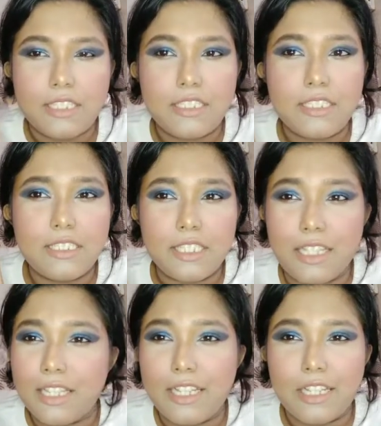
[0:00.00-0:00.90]
Just a
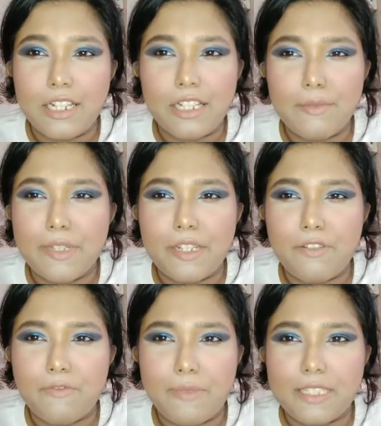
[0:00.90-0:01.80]
little bit
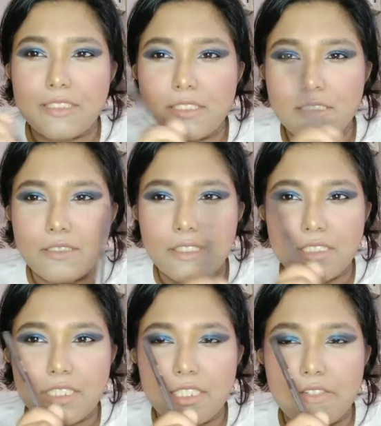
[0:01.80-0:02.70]
of pencil, you can
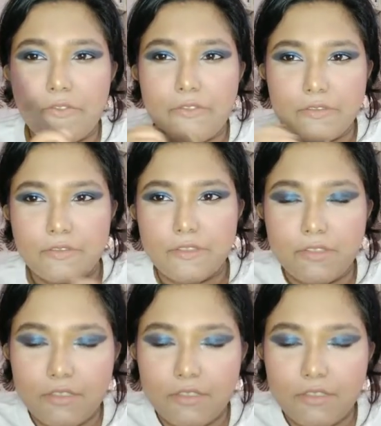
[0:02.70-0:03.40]
see the difference.